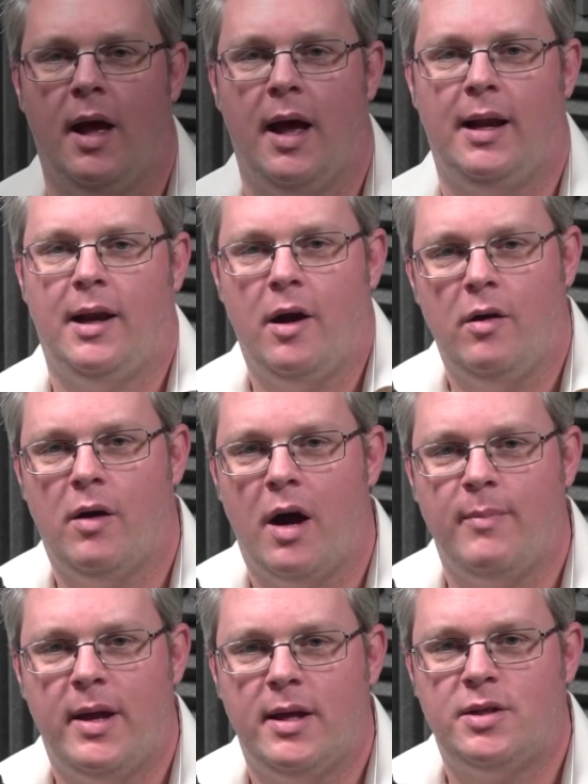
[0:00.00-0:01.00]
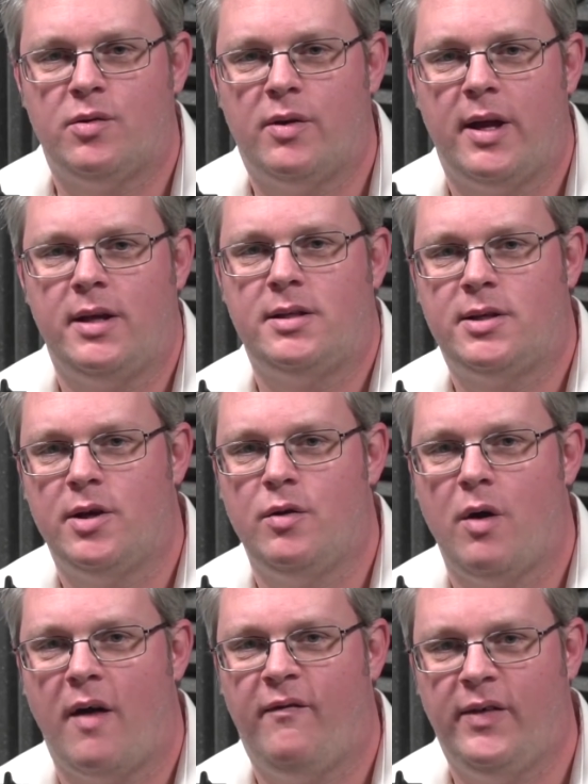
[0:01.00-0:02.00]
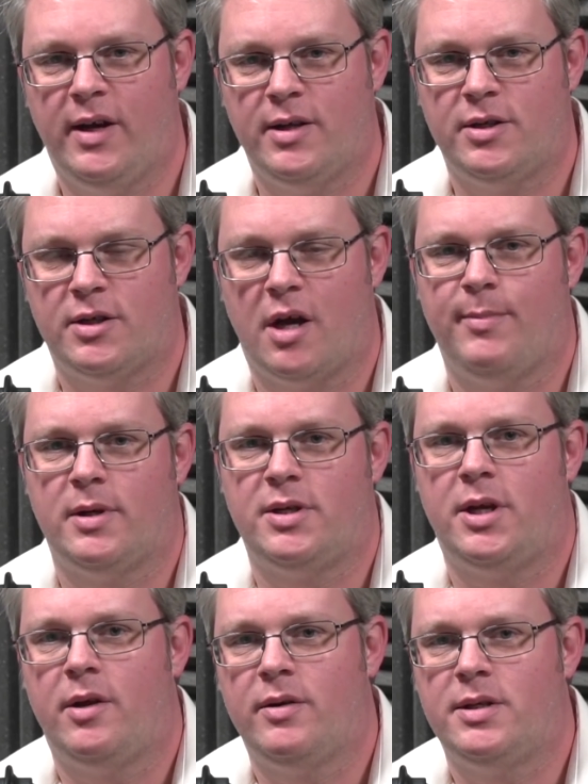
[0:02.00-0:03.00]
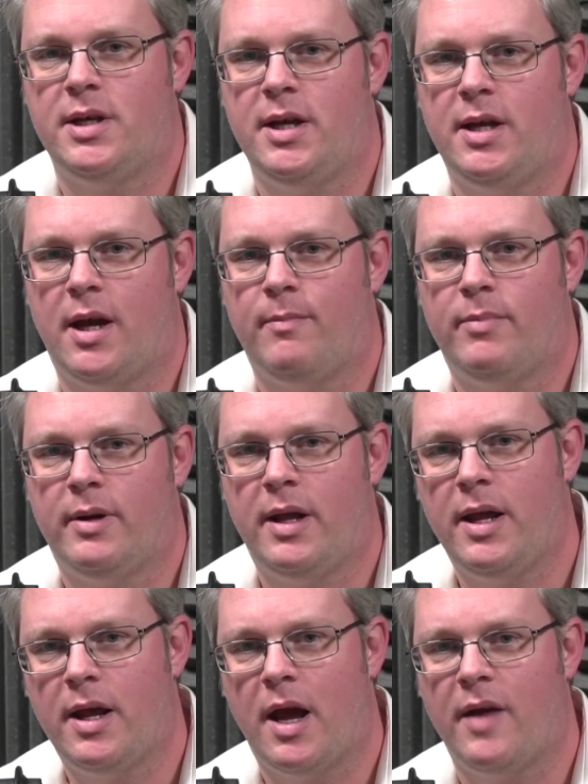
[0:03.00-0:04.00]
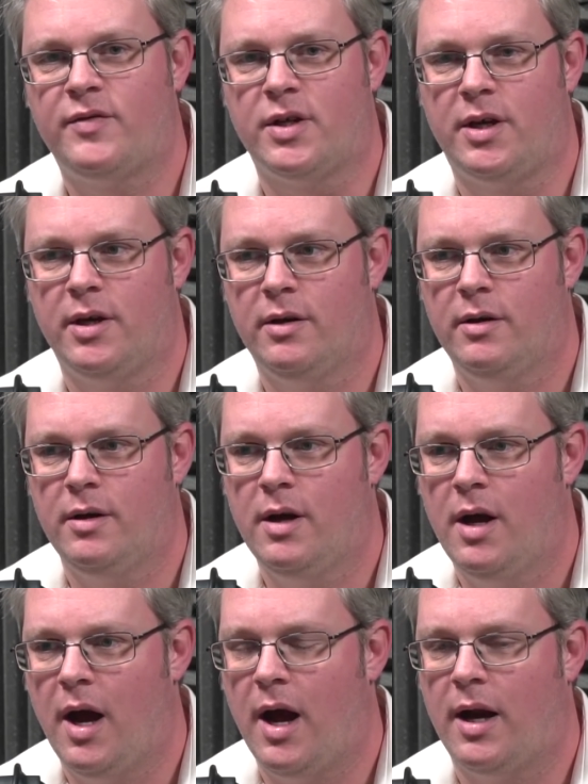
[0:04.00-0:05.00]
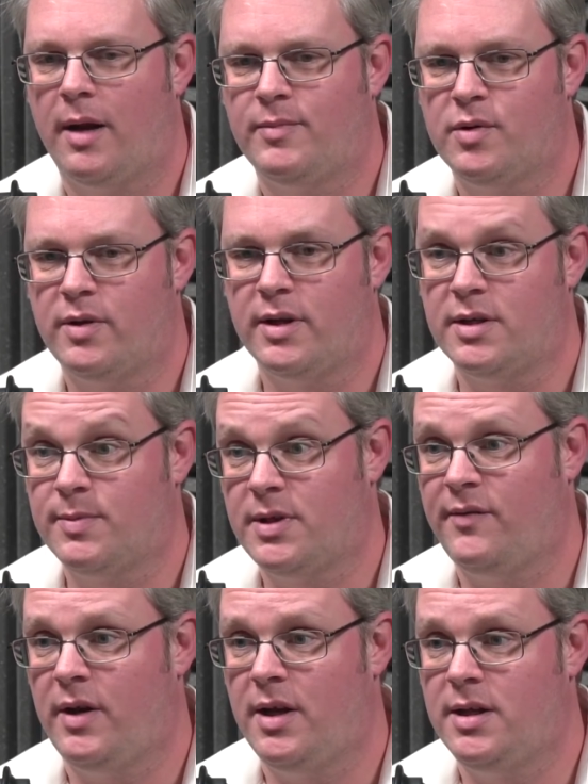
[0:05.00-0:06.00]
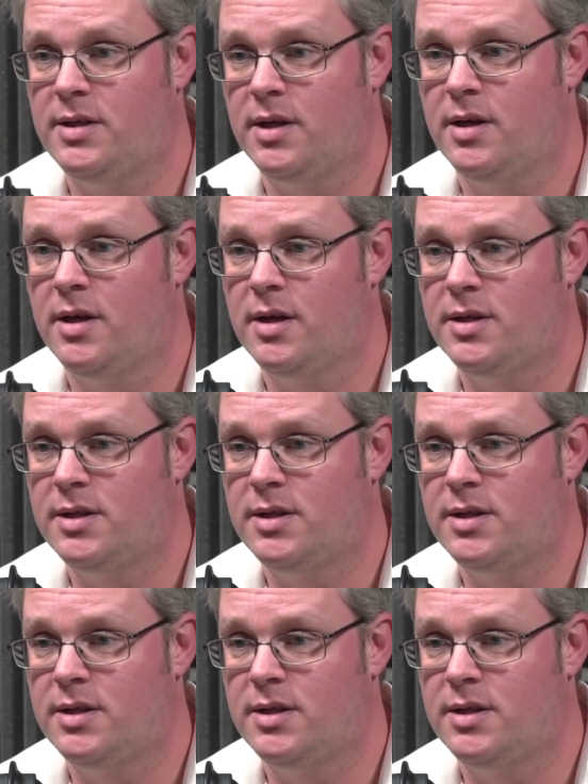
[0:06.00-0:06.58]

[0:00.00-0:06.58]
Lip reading: Hello, I'm here talking to Finnish cybersecurity company F-Secure, and I'm talking specifically to